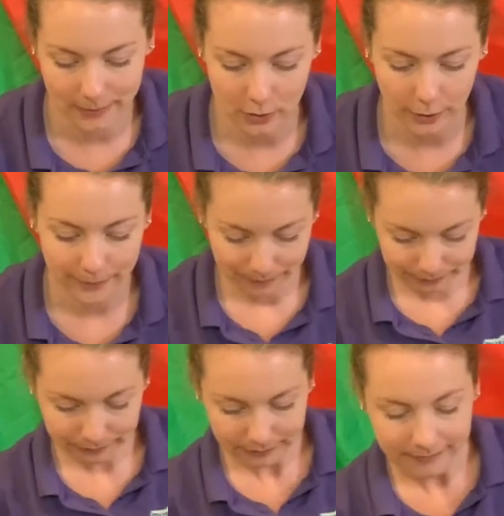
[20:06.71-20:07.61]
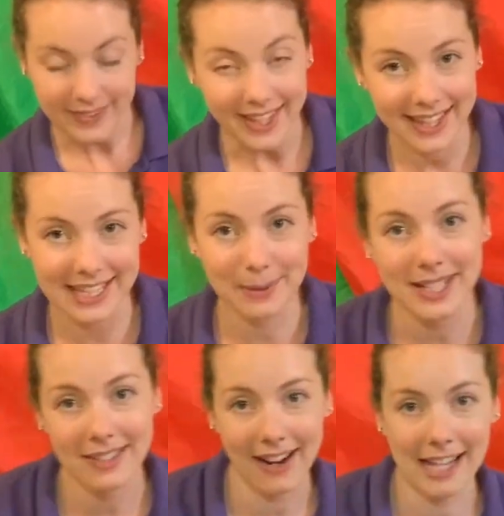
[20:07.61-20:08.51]
So this
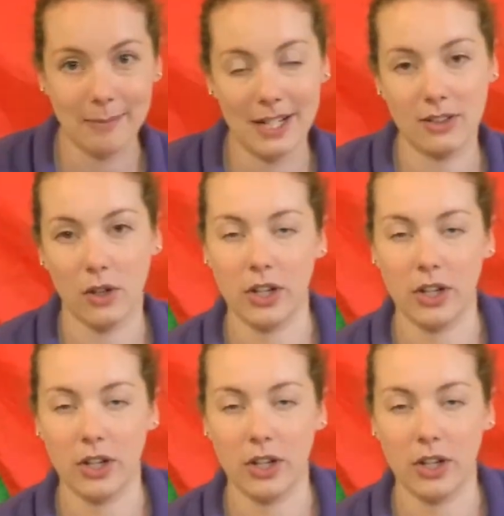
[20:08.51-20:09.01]
one's the raspberry song.